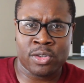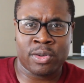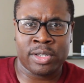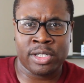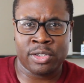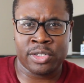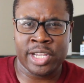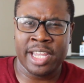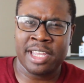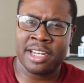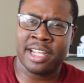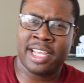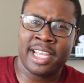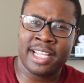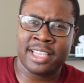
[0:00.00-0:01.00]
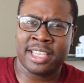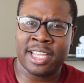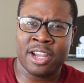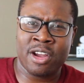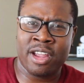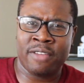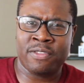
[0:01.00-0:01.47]
so you're taking a hit
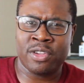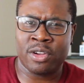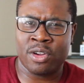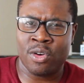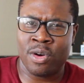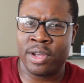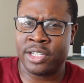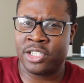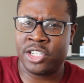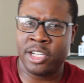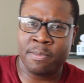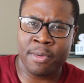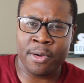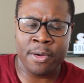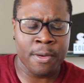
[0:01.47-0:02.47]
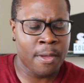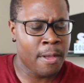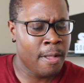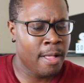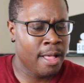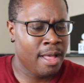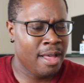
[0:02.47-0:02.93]
there if you're going cheaper.
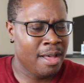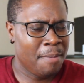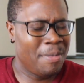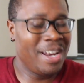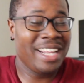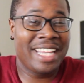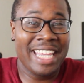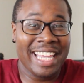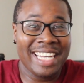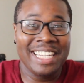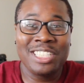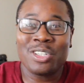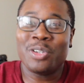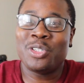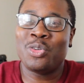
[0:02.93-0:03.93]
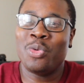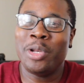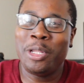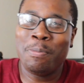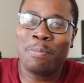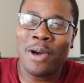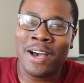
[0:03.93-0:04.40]
But again, these are
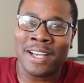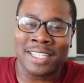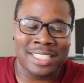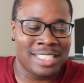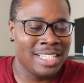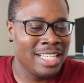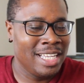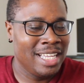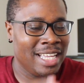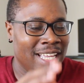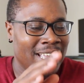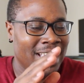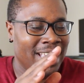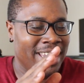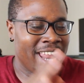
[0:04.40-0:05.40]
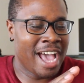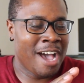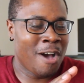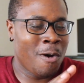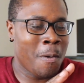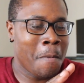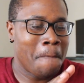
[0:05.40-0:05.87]
20 bucks.
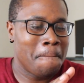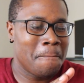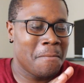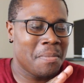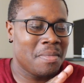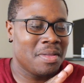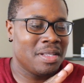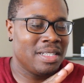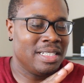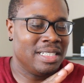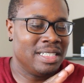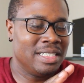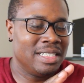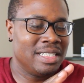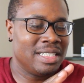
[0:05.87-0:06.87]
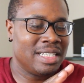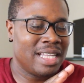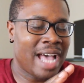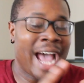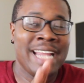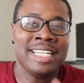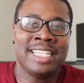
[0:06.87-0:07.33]
Now, I